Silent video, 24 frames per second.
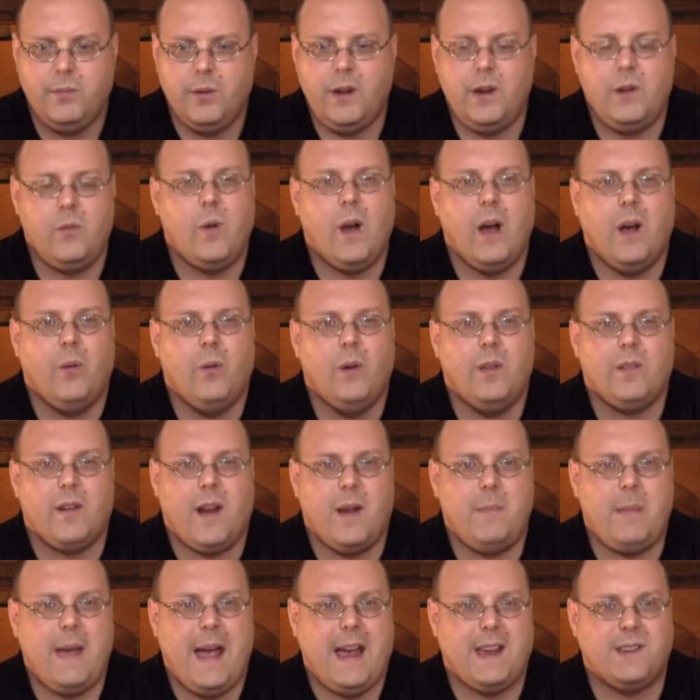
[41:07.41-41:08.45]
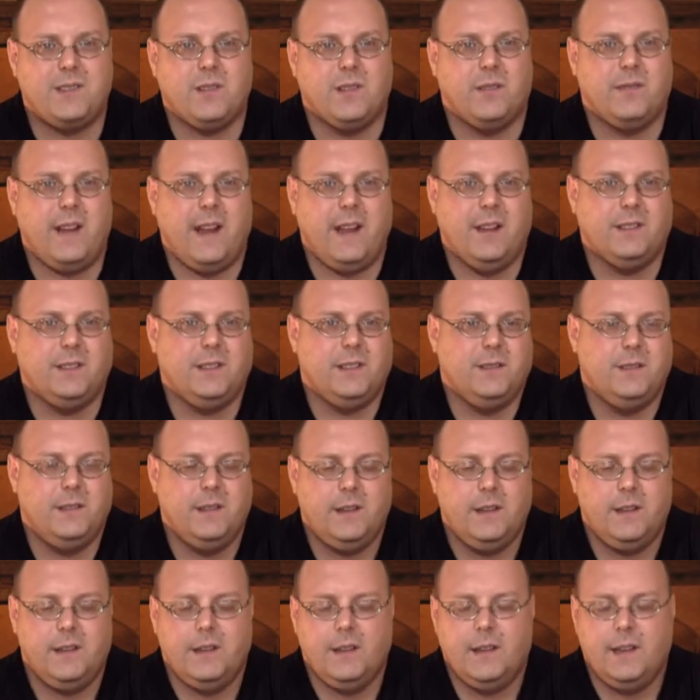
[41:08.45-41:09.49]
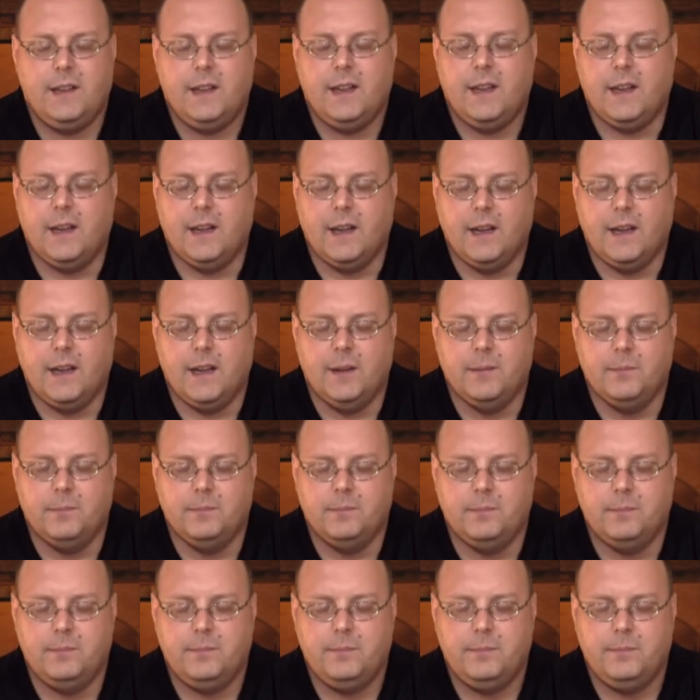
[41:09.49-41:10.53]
pretty well whether I passed or failed. Um,